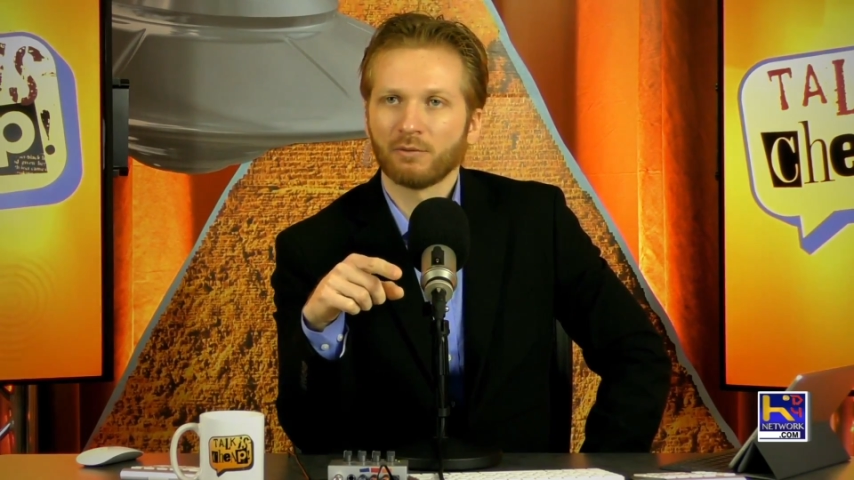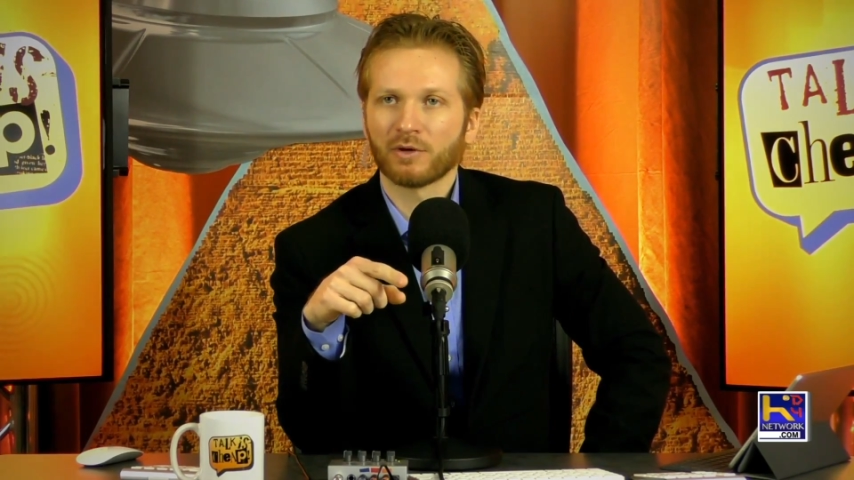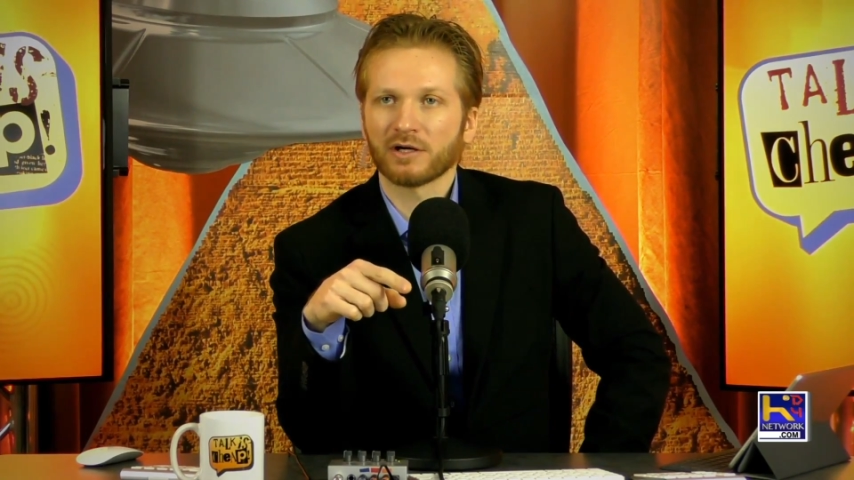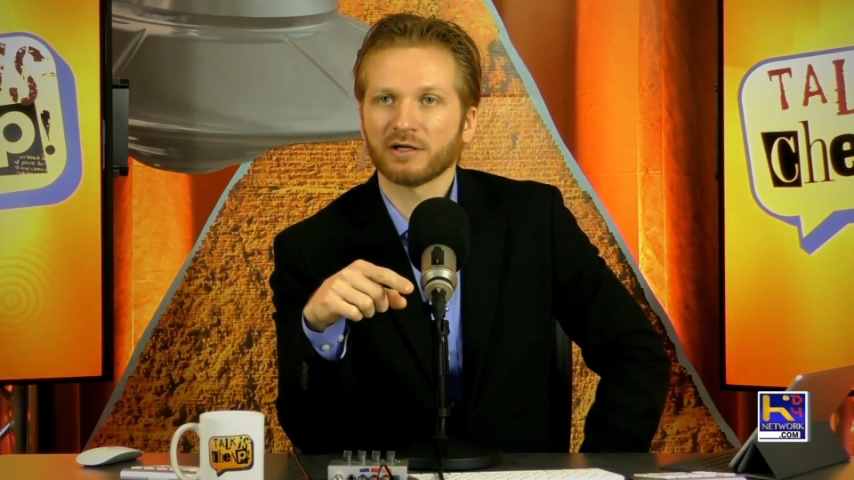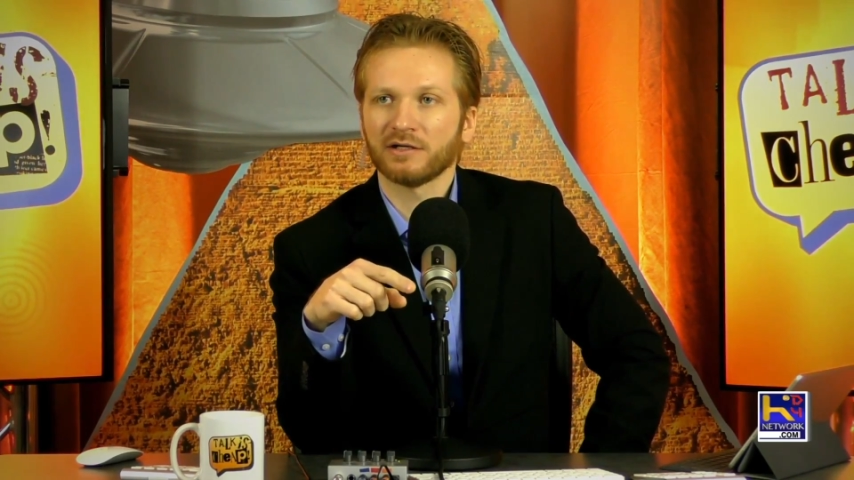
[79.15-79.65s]

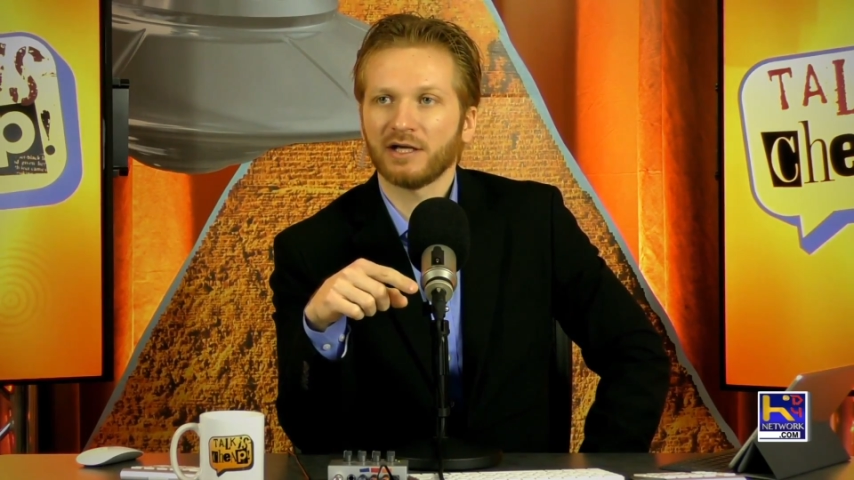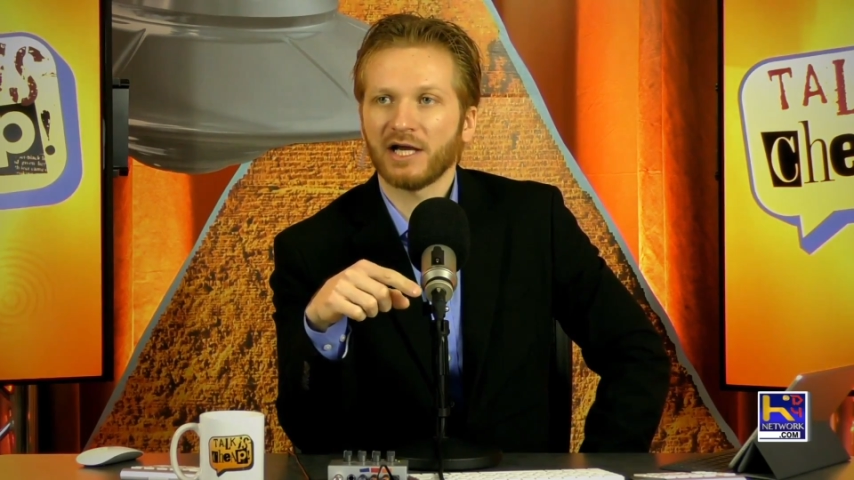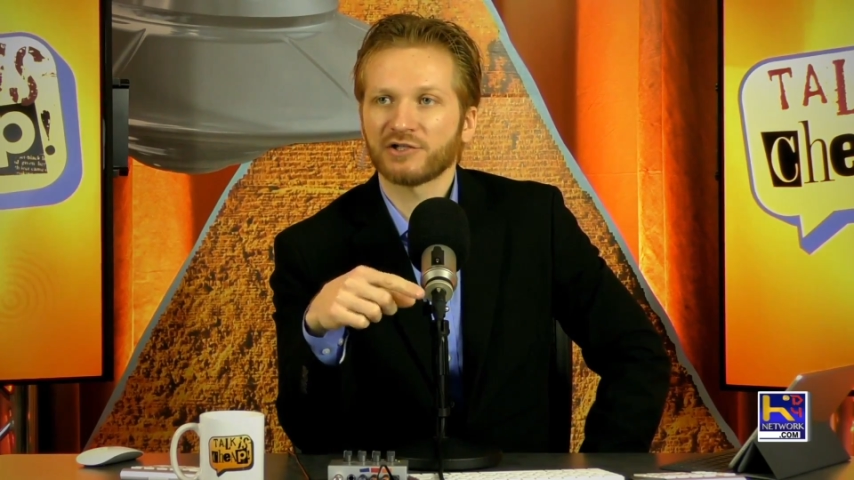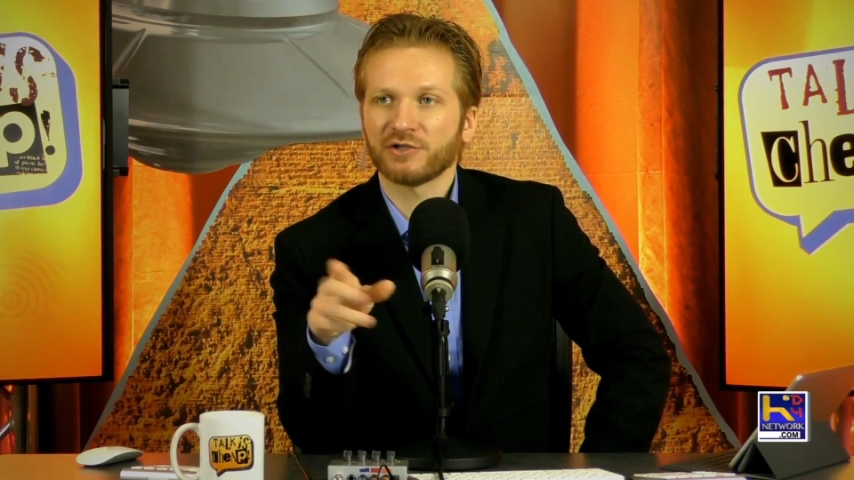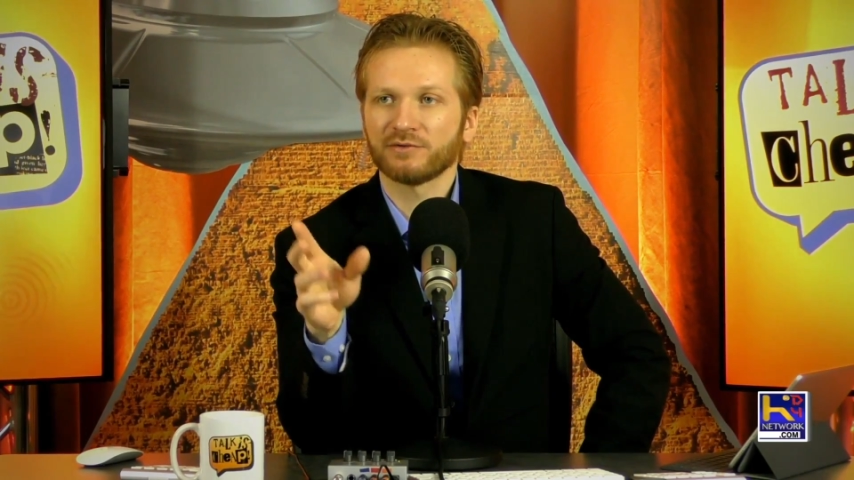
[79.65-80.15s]
where
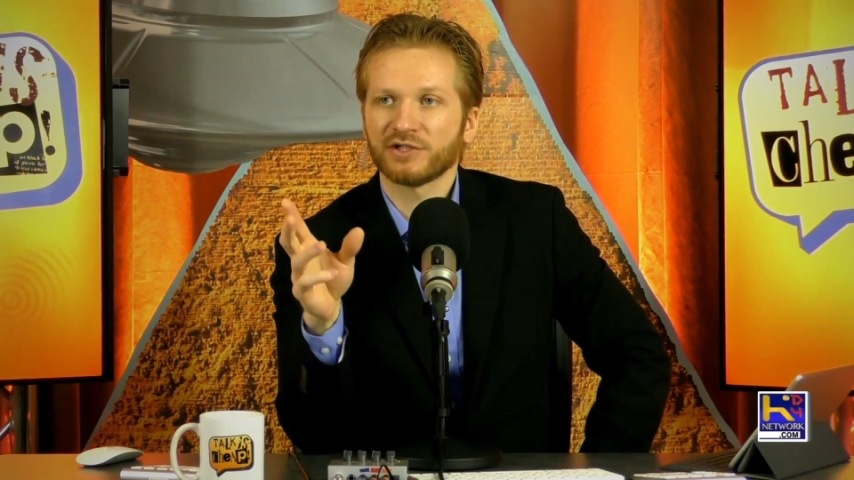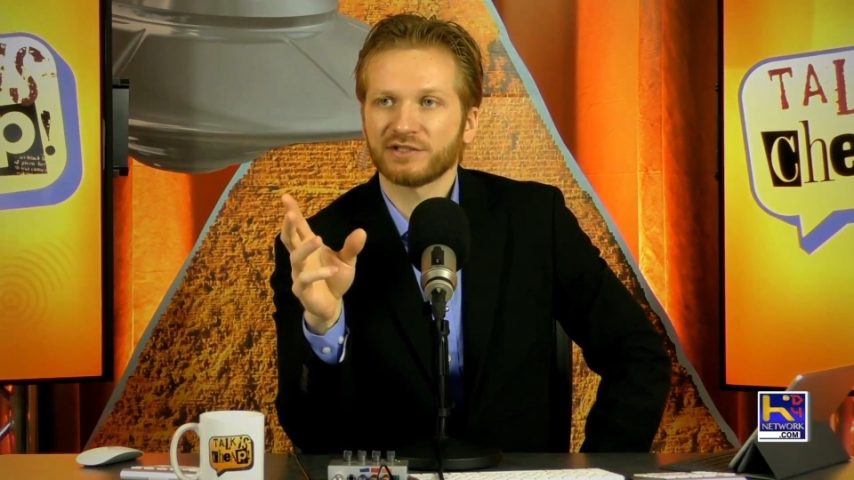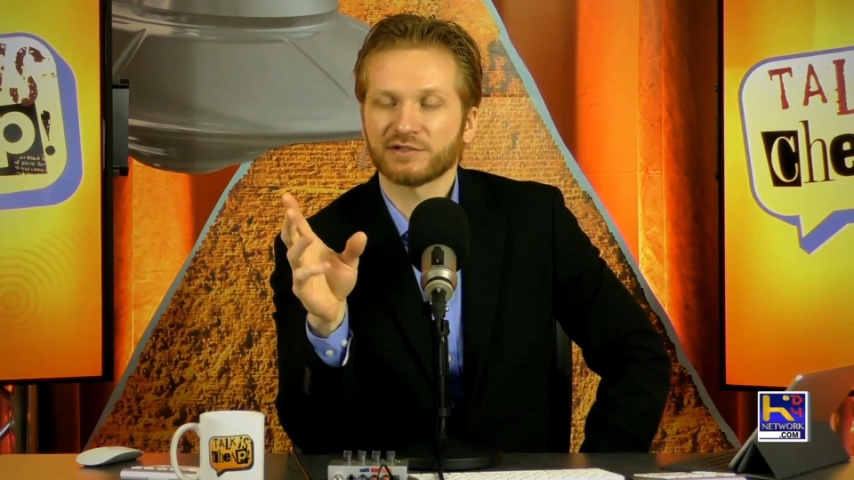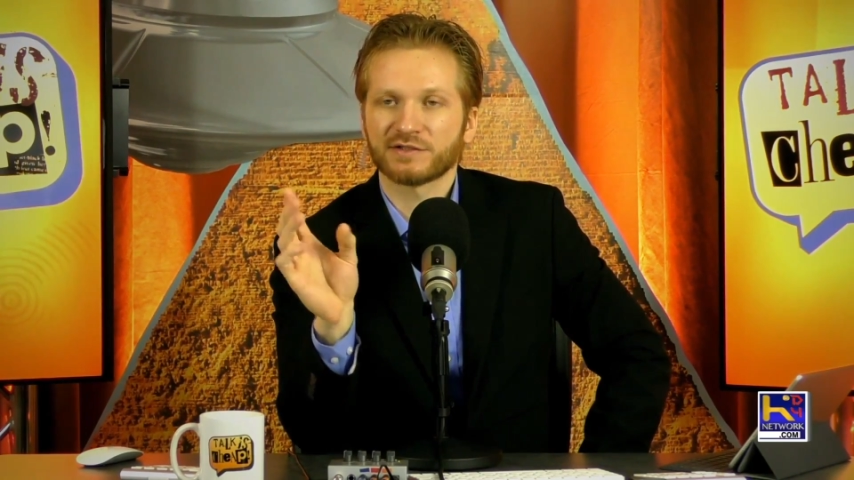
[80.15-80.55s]
I showed just